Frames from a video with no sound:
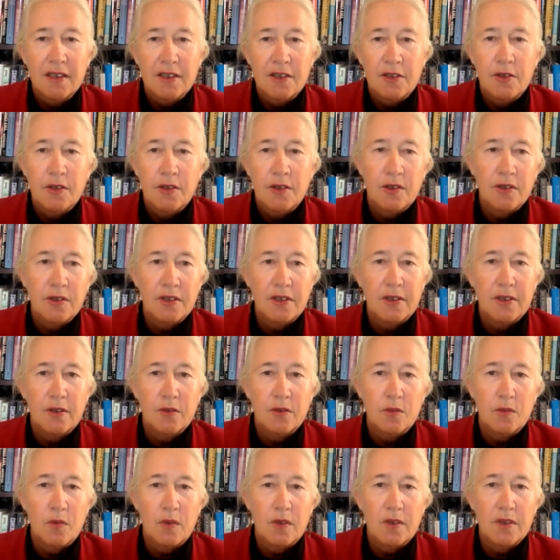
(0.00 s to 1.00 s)
you can only
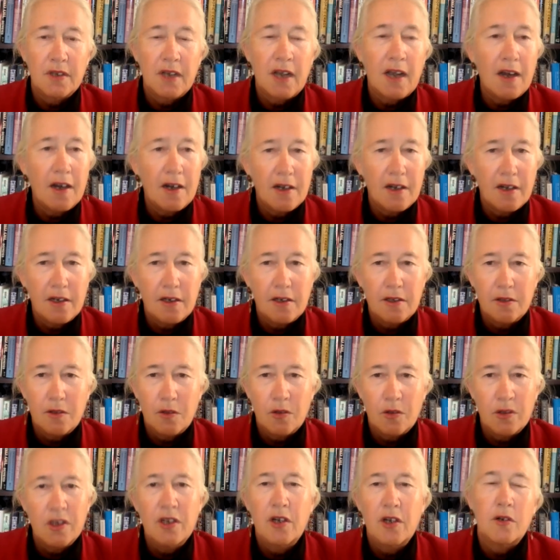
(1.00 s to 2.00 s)
own one car,
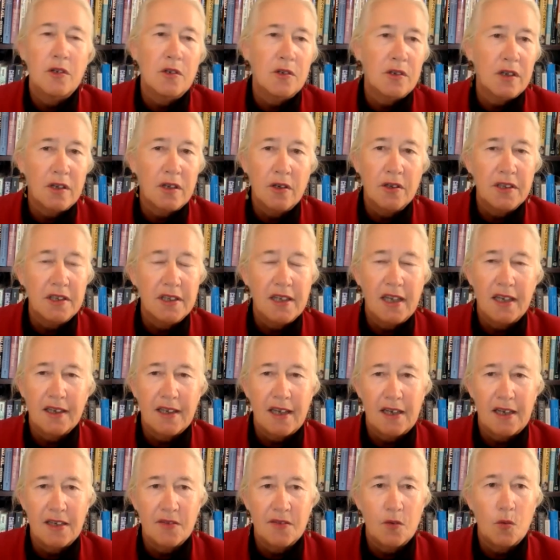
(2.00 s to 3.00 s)
or you know, you can only get
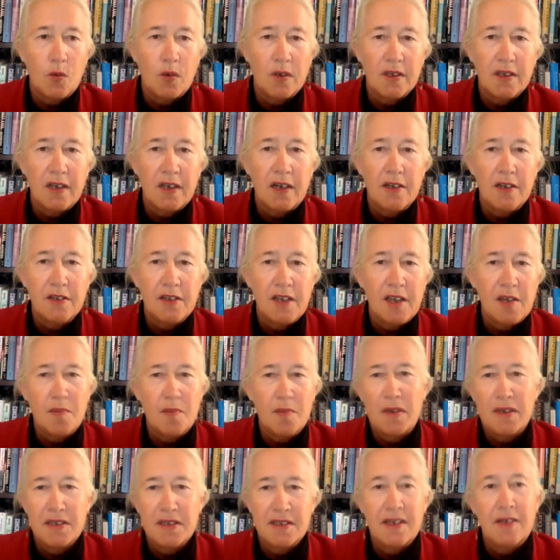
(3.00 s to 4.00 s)
gas for one car, you can't
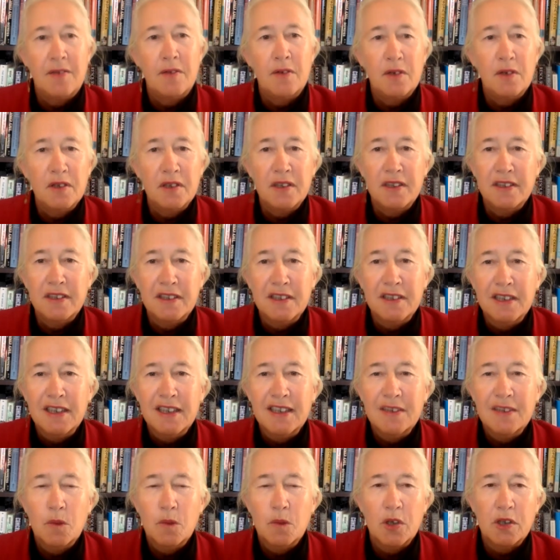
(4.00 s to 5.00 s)
buy several to
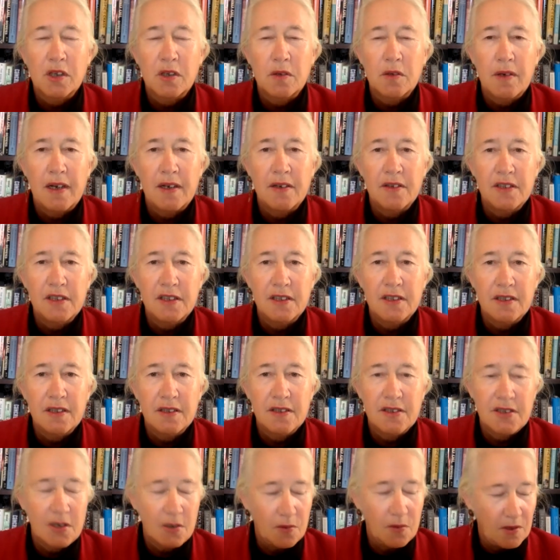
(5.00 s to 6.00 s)
work around it, and
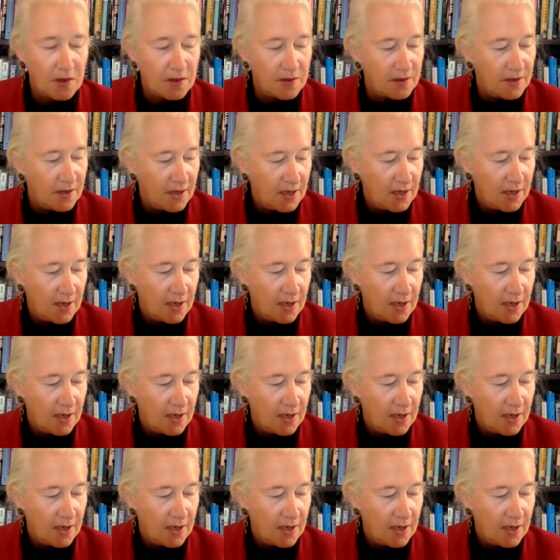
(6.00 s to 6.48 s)
so on.